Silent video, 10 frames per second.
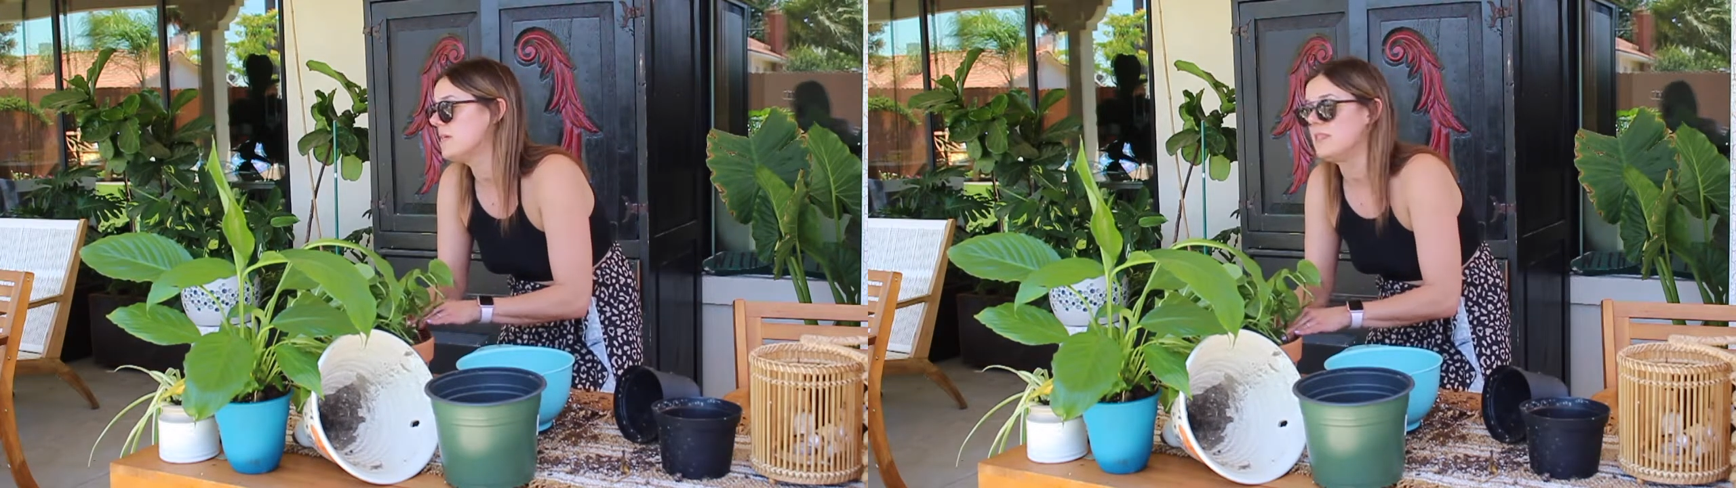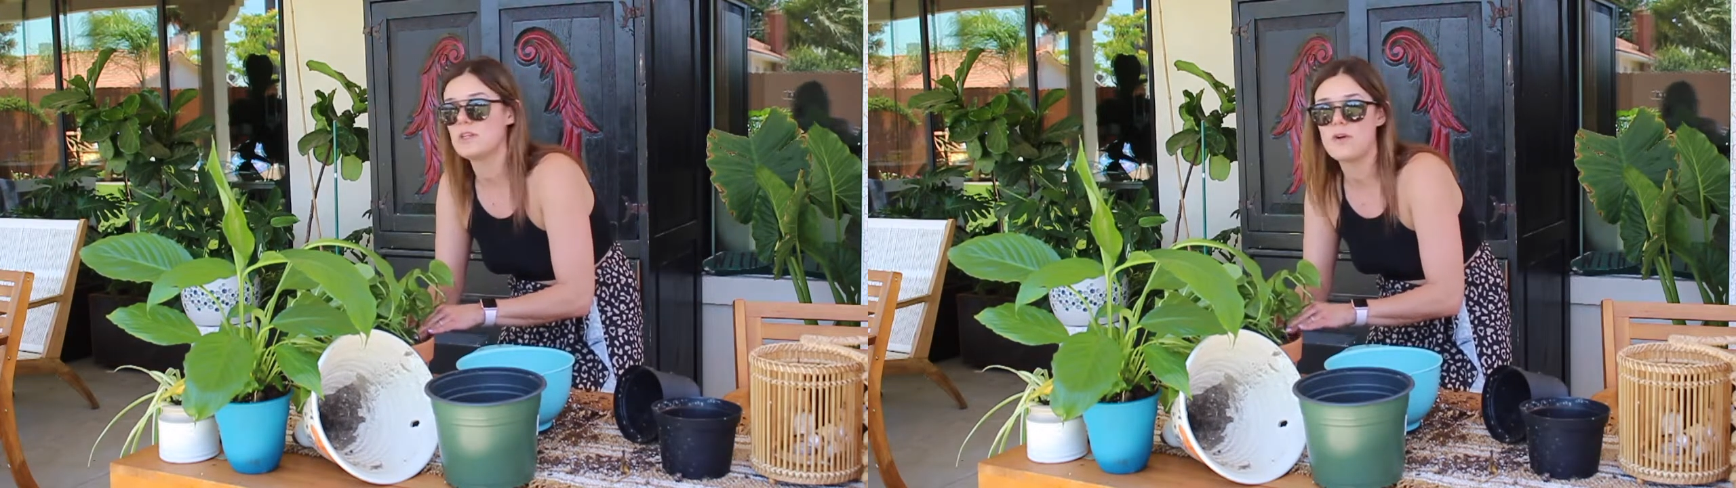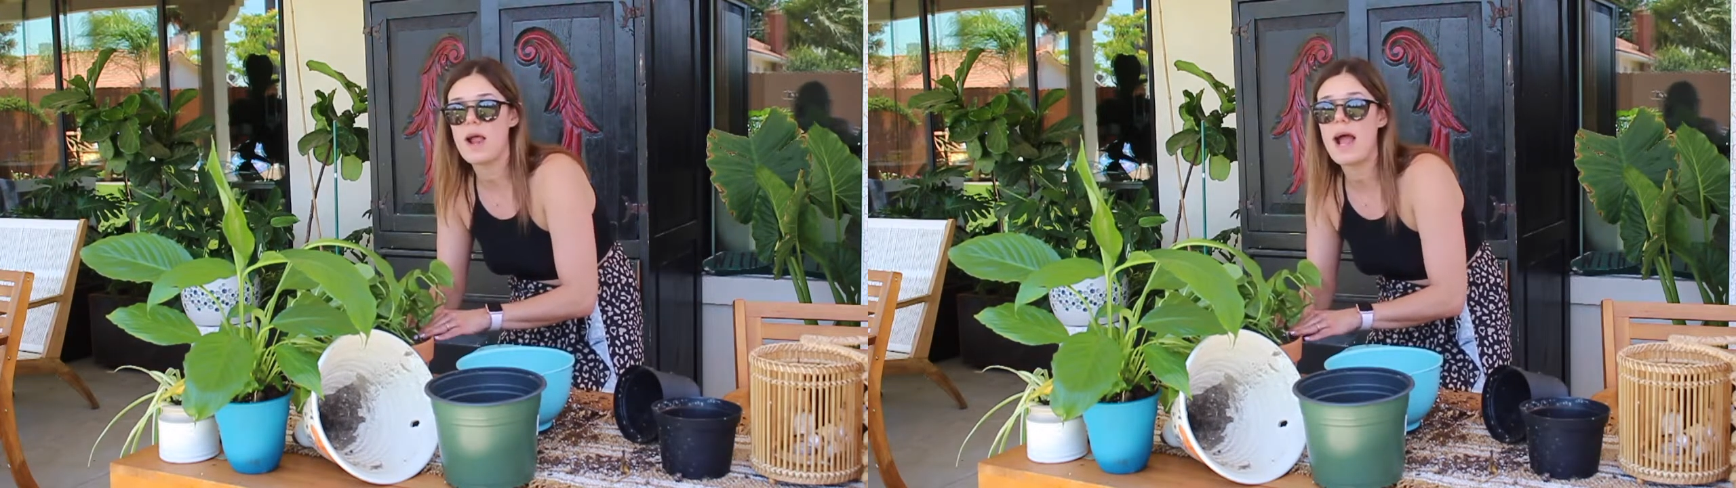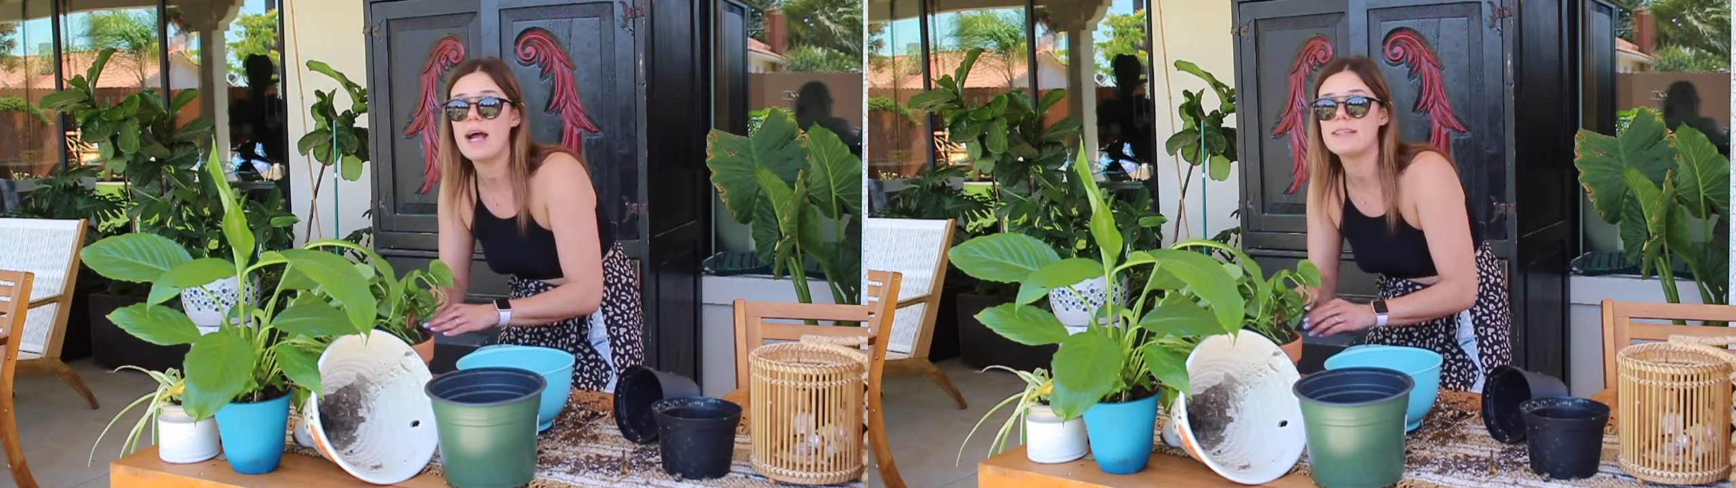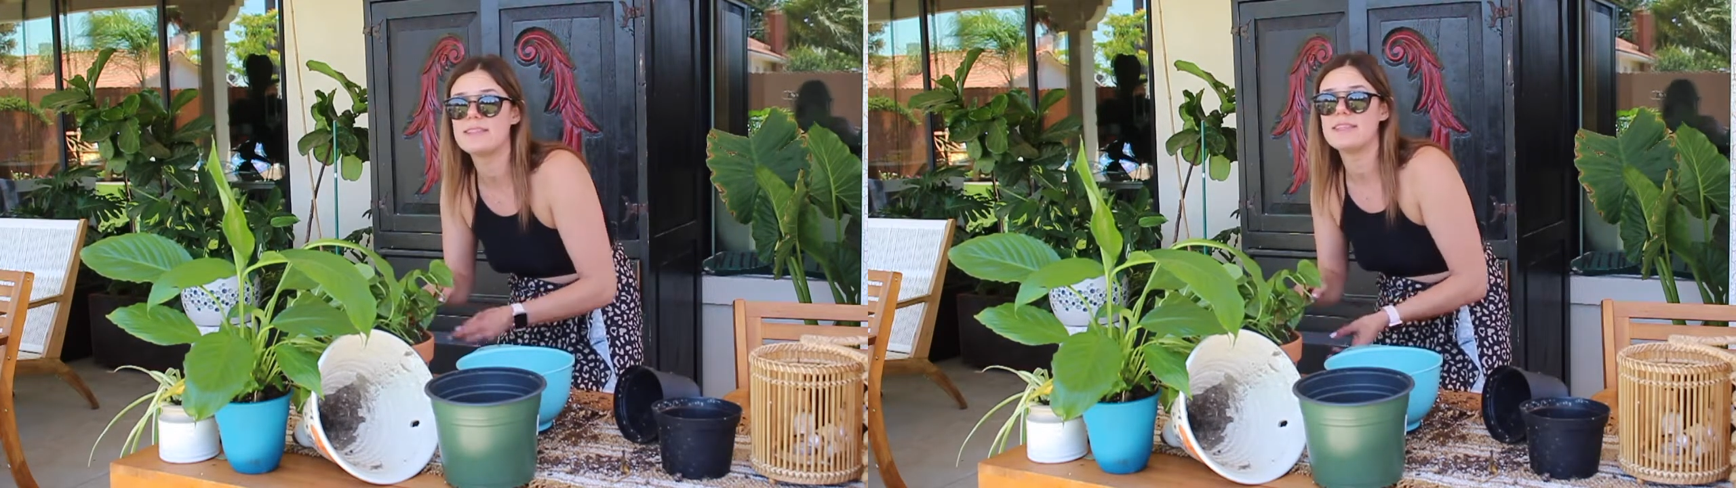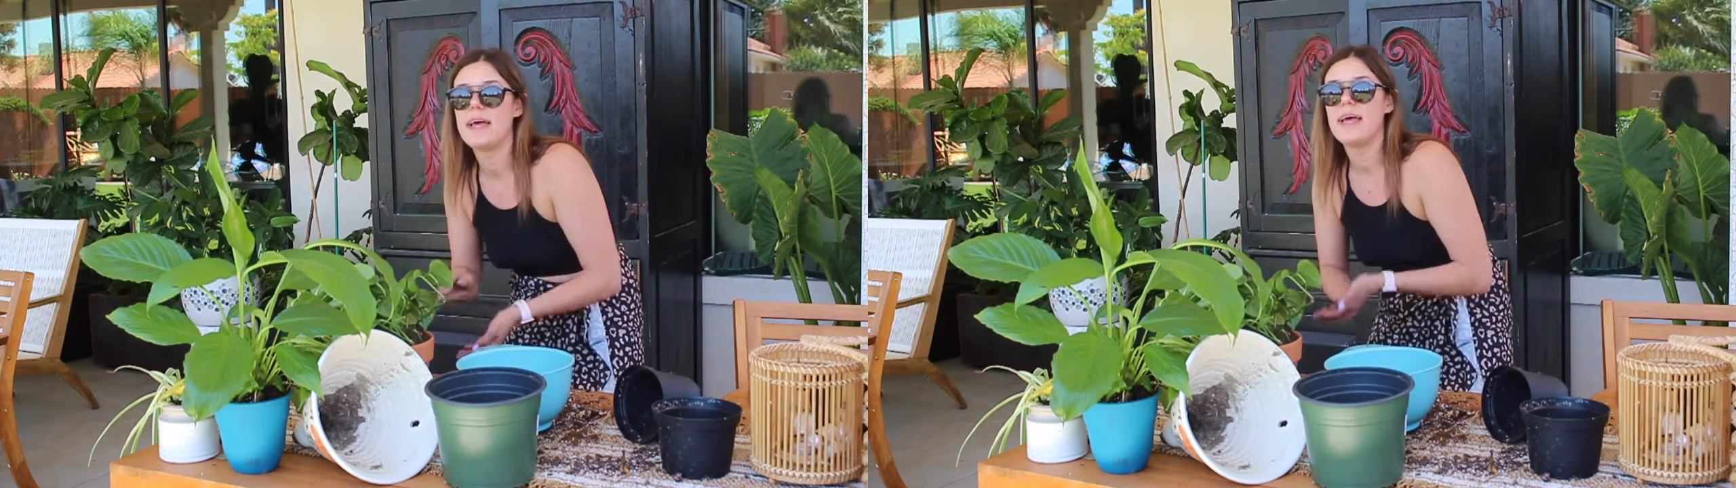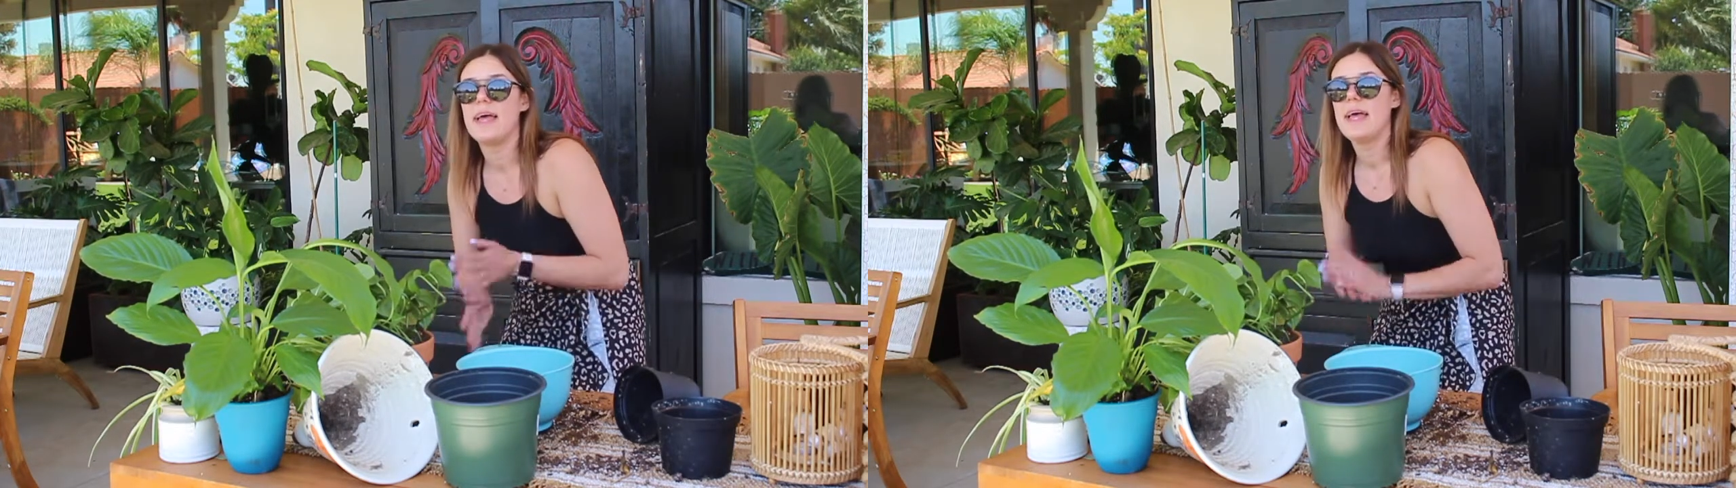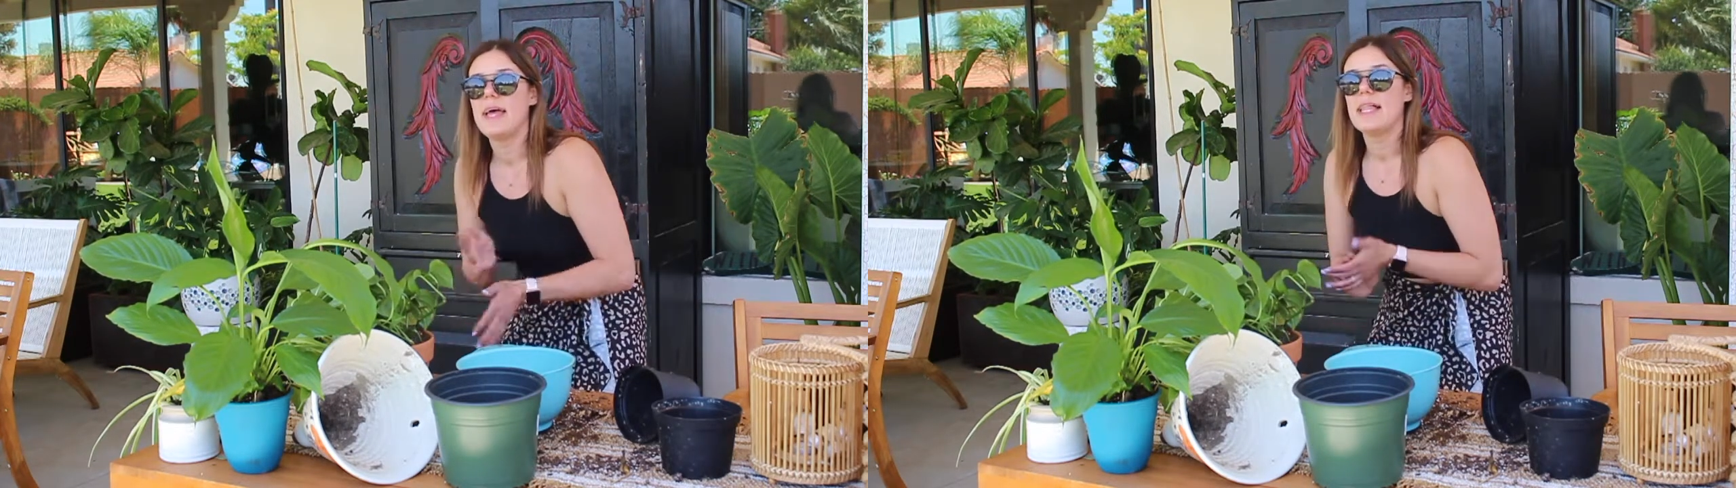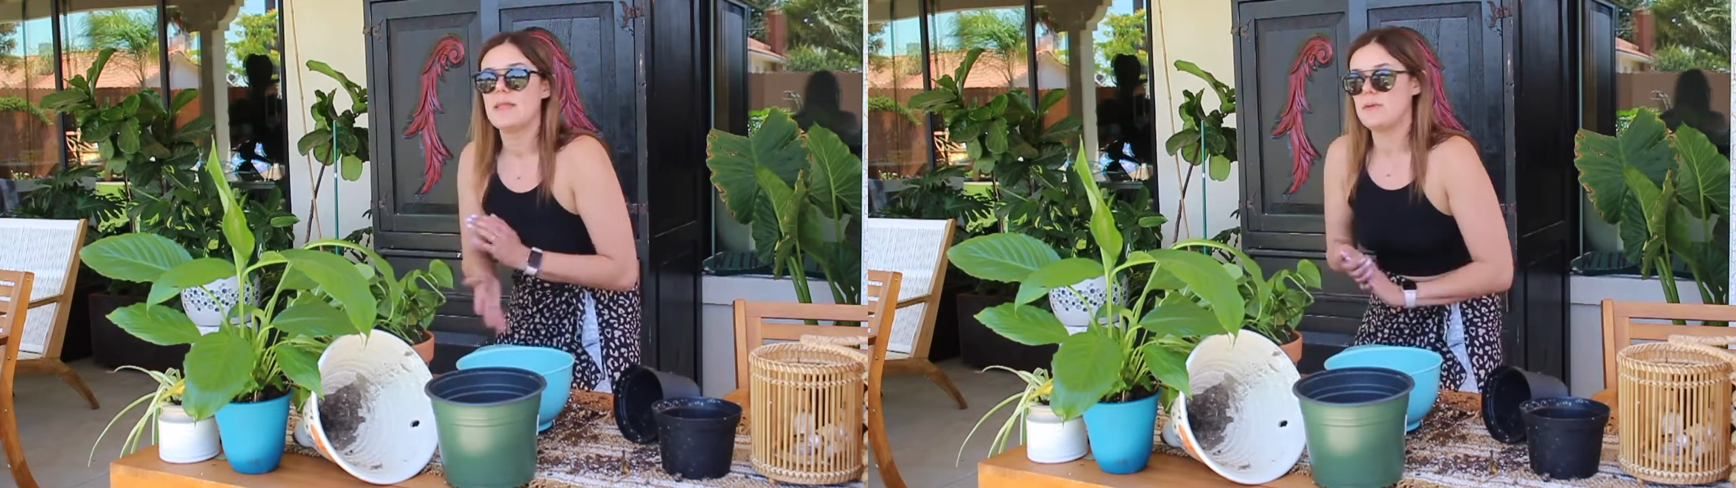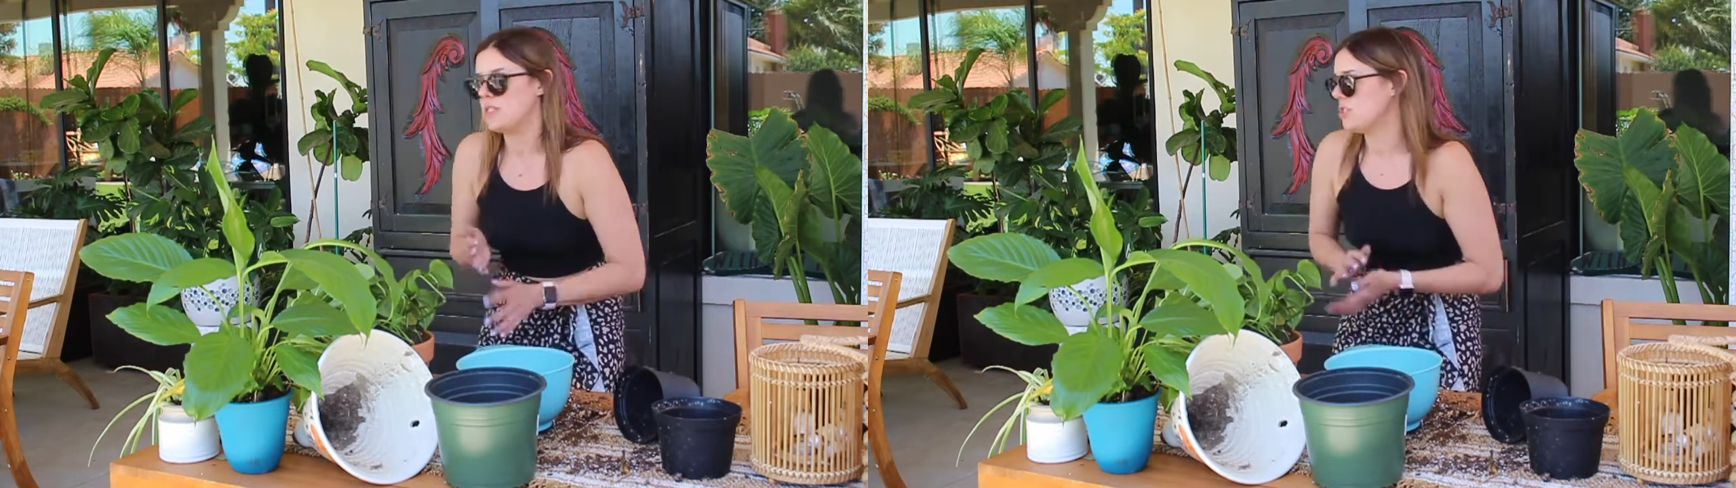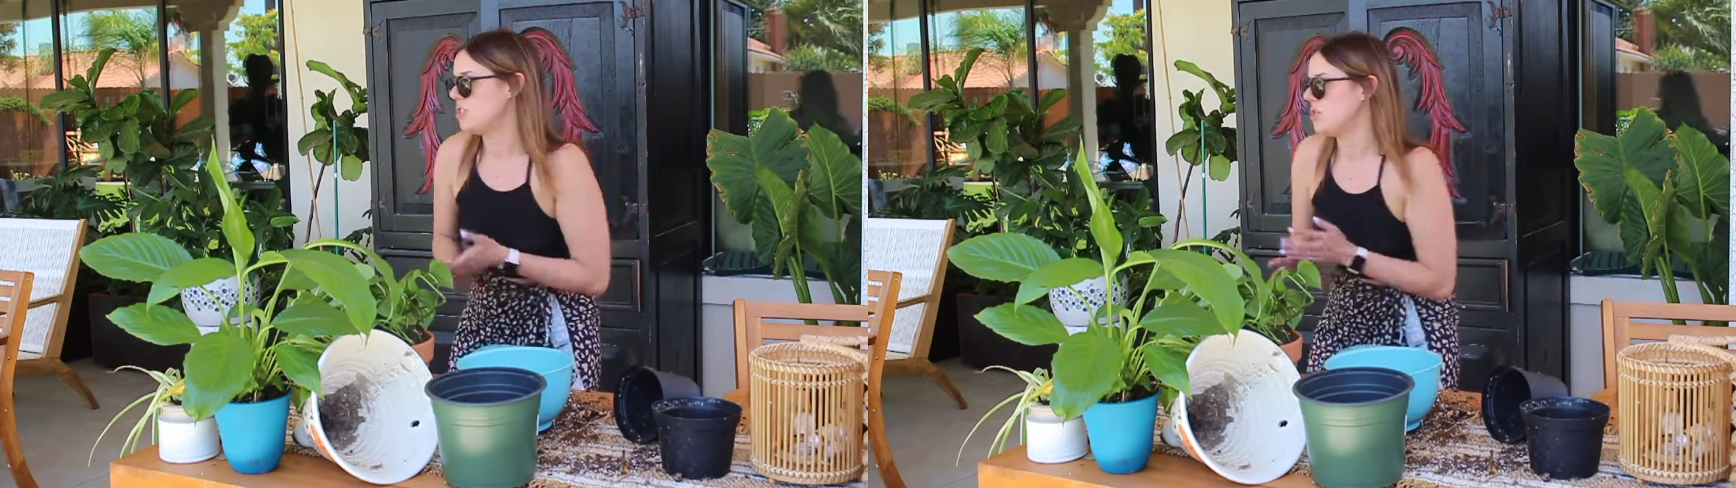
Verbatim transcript: in the grass. Let me just